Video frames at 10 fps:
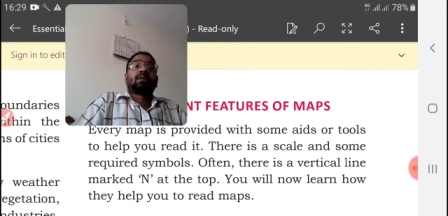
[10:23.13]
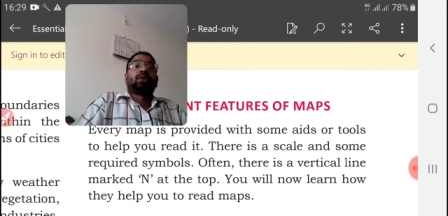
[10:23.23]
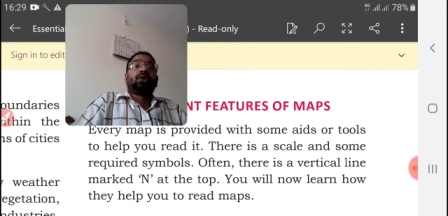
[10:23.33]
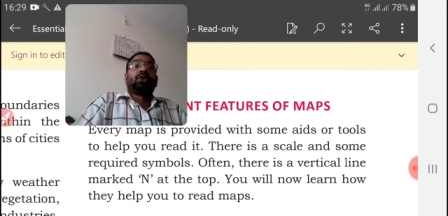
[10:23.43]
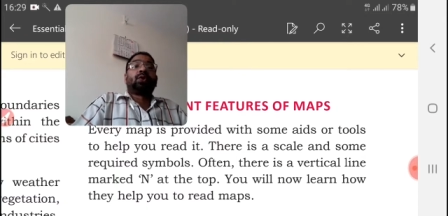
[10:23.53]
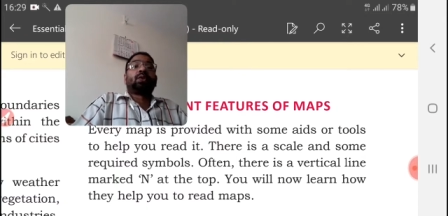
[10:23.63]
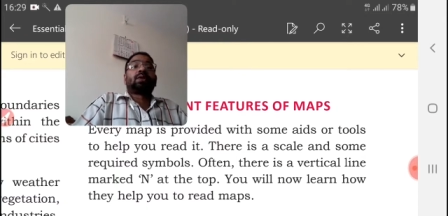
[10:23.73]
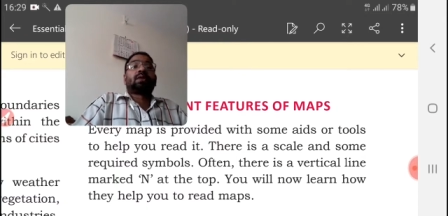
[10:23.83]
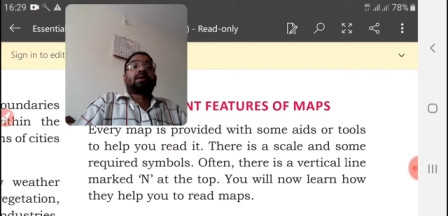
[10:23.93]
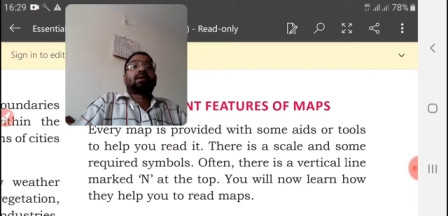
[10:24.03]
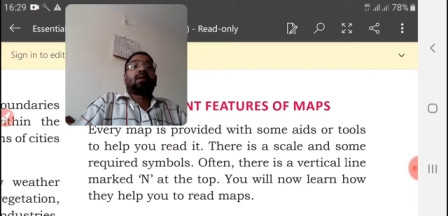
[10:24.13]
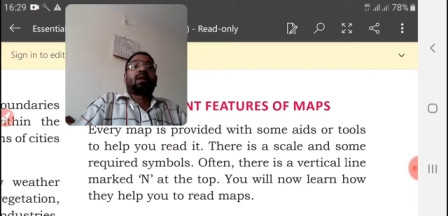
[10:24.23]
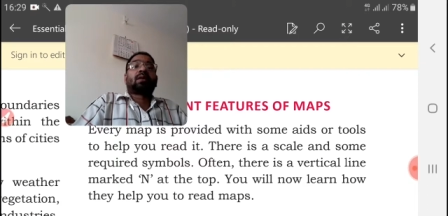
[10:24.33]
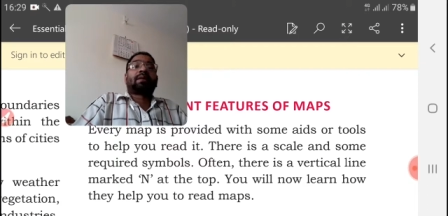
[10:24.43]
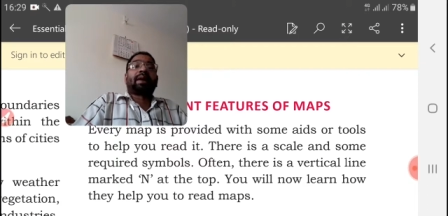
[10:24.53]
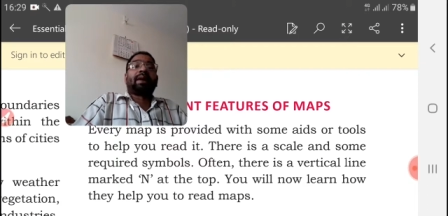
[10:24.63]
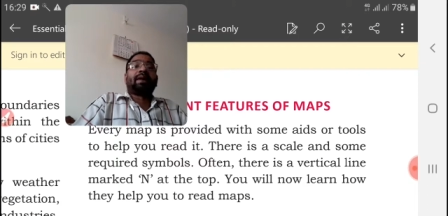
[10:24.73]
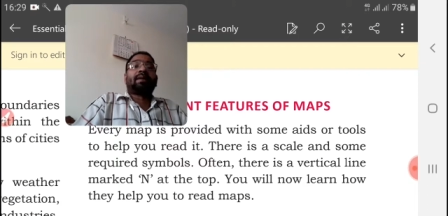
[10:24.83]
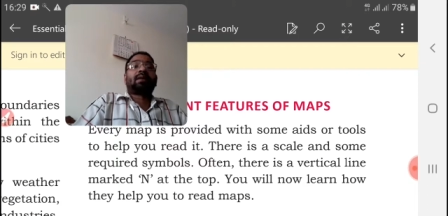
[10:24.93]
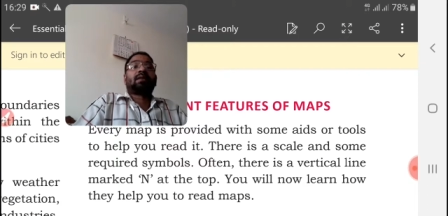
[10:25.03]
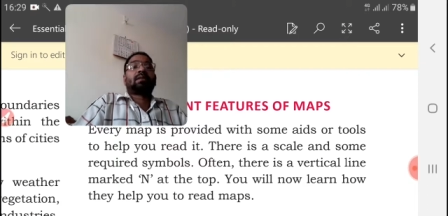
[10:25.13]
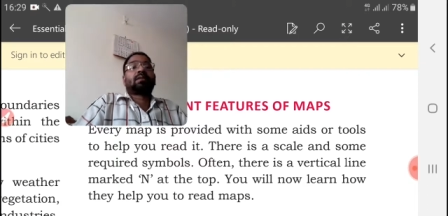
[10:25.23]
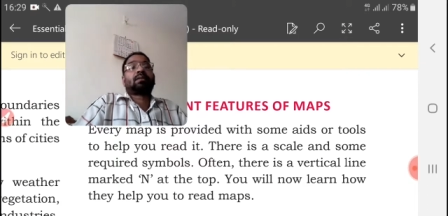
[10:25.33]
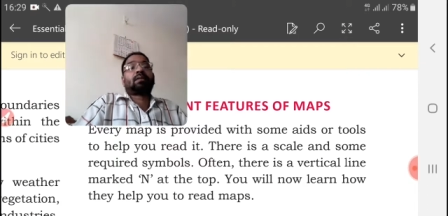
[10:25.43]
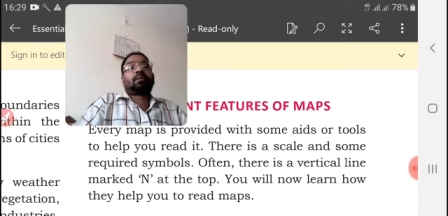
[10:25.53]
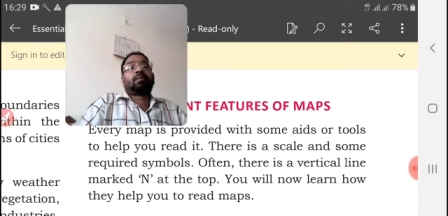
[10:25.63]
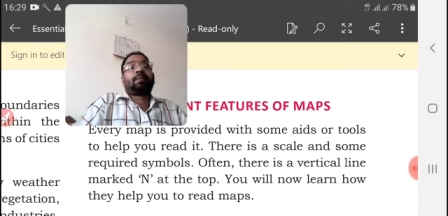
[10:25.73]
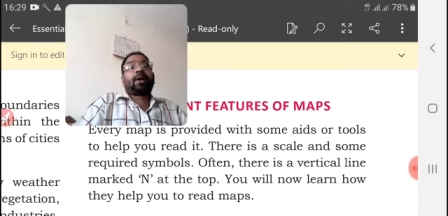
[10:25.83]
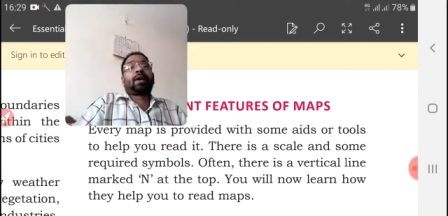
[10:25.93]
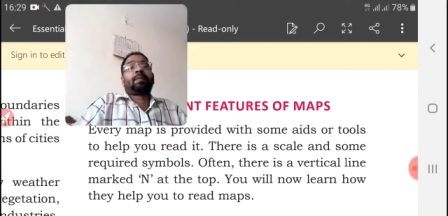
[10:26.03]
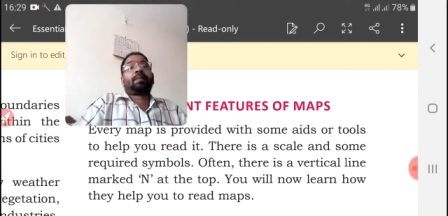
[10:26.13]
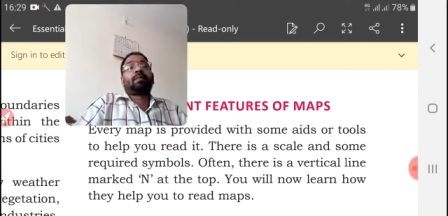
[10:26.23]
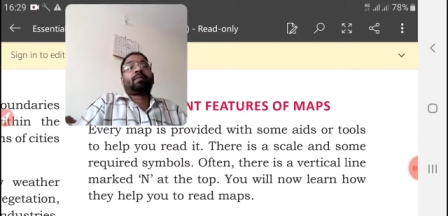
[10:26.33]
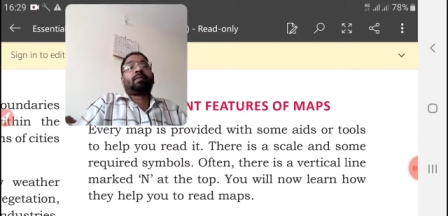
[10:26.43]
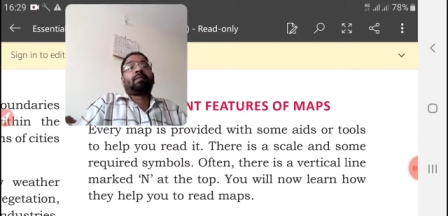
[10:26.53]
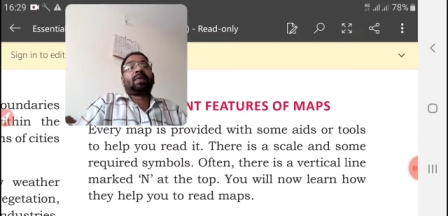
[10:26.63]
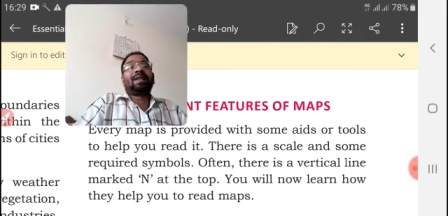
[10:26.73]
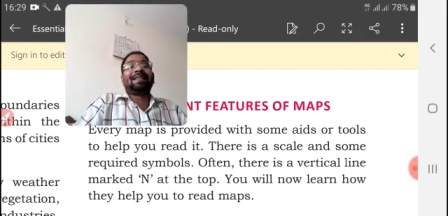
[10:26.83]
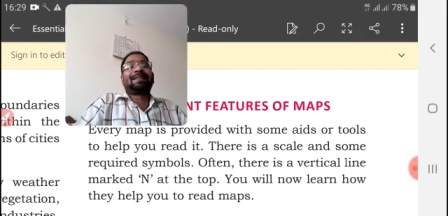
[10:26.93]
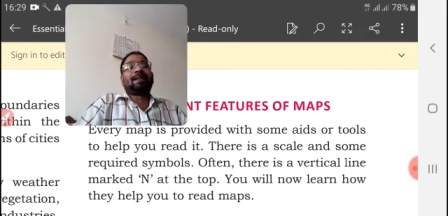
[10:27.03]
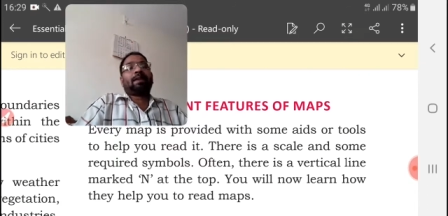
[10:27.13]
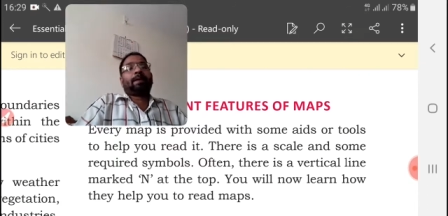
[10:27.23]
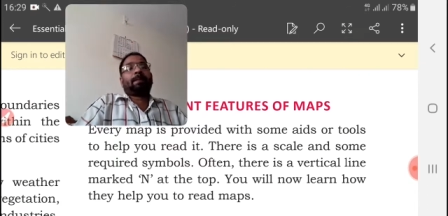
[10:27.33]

To use or read map easily.